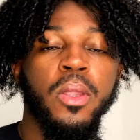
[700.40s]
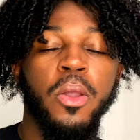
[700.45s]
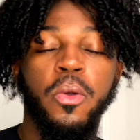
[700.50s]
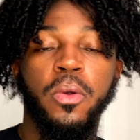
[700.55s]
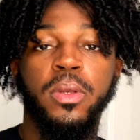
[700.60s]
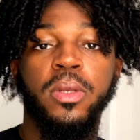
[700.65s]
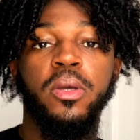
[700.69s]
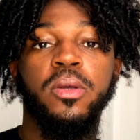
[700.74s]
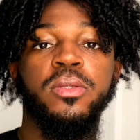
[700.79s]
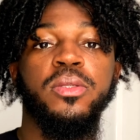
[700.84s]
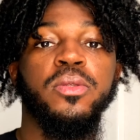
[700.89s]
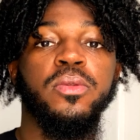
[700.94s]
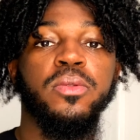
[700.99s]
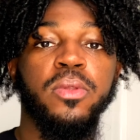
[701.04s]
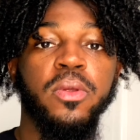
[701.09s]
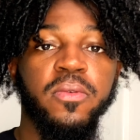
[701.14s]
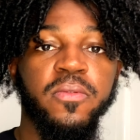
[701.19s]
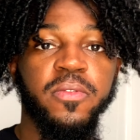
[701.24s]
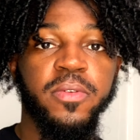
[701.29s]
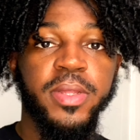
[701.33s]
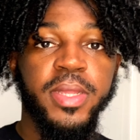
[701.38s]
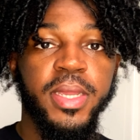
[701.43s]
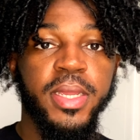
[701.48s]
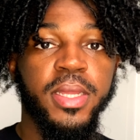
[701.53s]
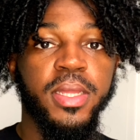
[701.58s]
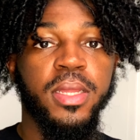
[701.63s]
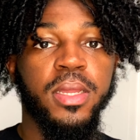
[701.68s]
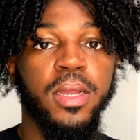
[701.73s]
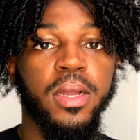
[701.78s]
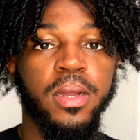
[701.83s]
Oh, and also don't
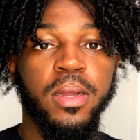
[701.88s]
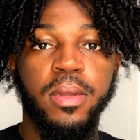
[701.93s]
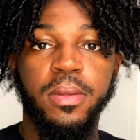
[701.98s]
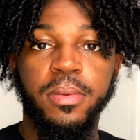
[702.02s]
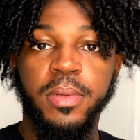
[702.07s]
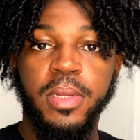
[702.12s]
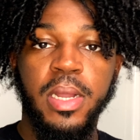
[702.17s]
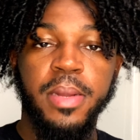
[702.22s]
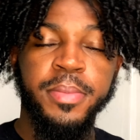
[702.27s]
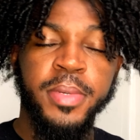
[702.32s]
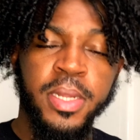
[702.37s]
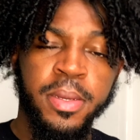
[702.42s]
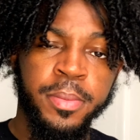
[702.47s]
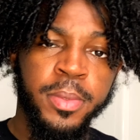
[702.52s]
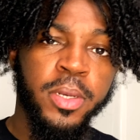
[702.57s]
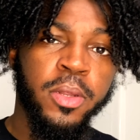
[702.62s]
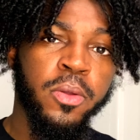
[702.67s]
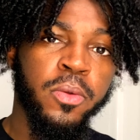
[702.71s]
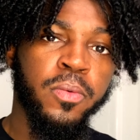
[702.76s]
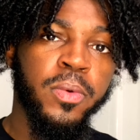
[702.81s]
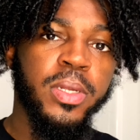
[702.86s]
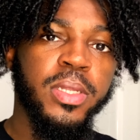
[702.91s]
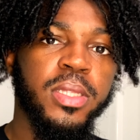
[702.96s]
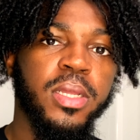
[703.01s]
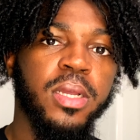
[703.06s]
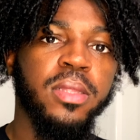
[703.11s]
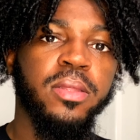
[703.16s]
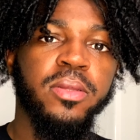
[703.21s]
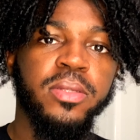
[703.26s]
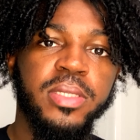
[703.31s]
forget, comment down below what
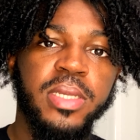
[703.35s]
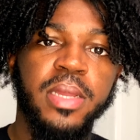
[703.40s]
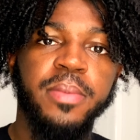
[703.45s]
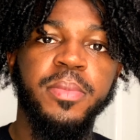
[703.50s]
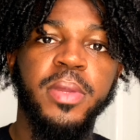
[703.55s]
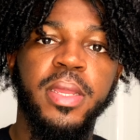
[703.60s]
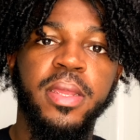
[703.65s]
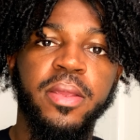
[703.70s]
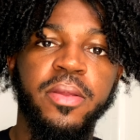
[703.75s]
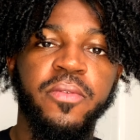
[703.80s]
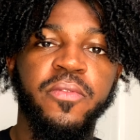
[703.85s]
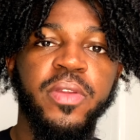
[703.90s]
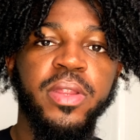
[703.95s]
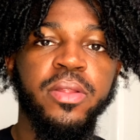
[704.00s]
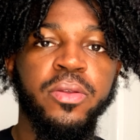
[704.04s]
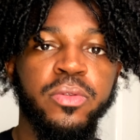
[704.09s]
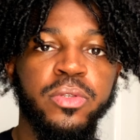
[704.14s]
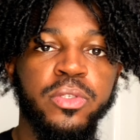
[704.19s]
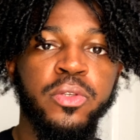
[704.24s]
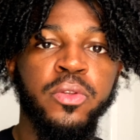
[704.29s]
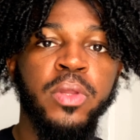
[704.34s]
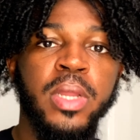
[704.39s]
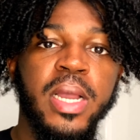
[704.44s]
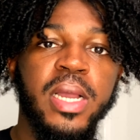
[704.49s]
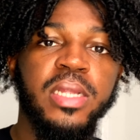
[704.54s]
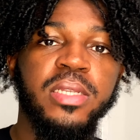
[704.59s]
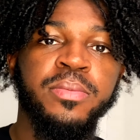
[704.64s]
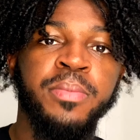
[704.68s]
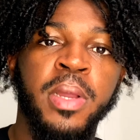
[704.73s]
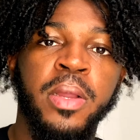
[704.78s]
other type of hair videos you
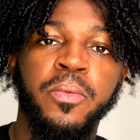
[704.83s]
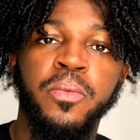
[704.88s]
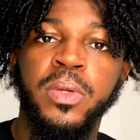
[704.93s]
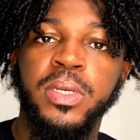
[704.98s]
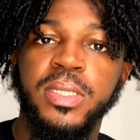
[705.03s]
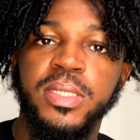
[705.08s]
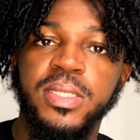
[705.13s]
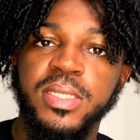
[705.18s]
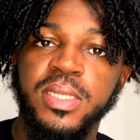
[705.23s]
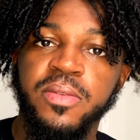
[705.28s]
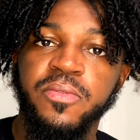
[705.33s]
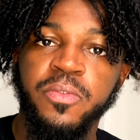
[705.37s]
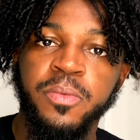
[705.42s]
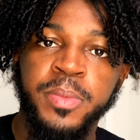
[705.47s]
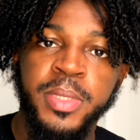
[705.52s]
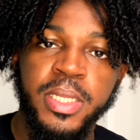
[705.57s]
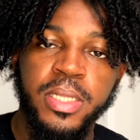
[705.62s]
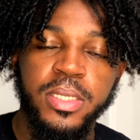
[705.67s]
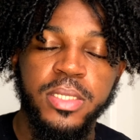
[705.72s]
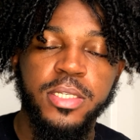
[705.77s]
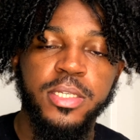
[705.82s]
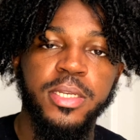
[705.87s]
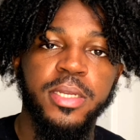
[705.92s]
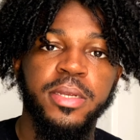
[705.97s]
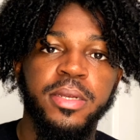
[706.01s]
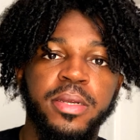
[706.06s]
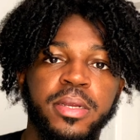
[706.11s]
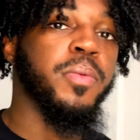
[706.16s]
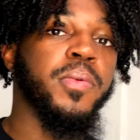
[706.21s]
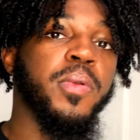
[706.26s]
guys might want to see from me this
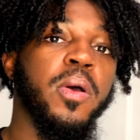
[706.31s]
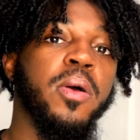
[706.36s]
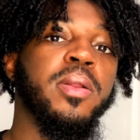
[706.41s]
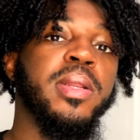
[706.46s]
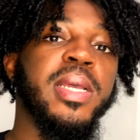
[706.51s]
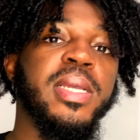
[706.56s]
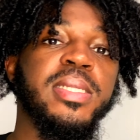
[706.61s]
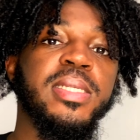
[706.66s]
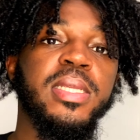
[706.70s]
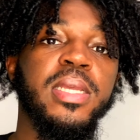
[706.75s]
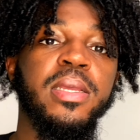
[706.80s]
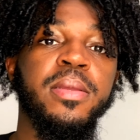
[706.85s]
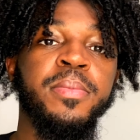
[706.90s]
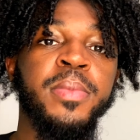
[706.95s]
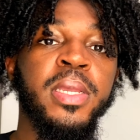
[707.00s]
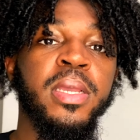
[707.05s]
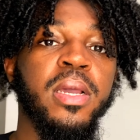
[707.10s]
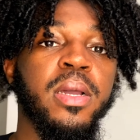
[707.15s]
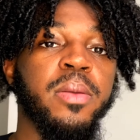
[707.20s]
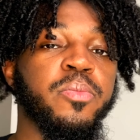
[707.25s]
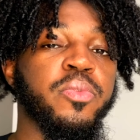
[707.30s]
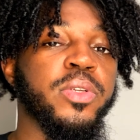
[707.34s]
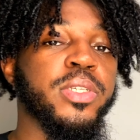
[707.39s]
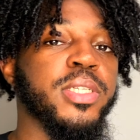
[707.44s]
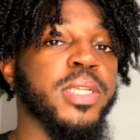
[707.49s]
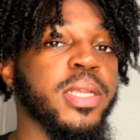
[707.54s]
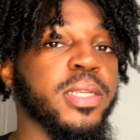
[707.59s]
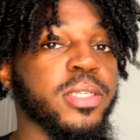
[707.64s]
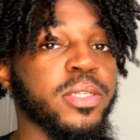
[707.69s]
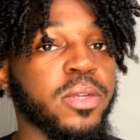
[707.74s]
year. With all that said, man, I
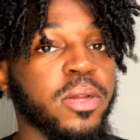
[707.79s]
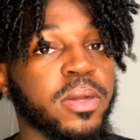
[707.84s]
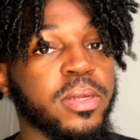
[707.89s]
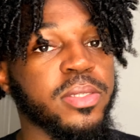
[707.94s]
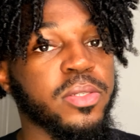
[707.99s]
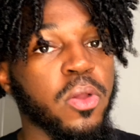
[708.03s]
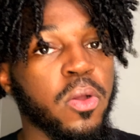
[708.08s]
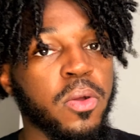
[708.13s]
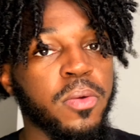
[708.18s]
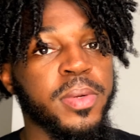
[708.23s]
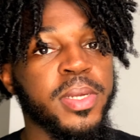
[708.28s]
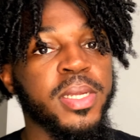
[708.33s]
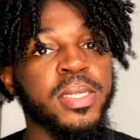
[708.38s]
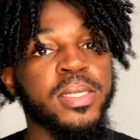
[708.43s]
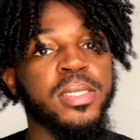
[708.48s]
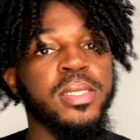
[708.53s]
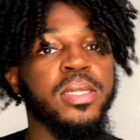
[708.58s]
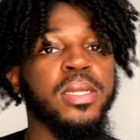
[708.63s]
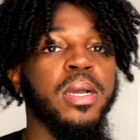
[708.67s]
appreciate y'all as always.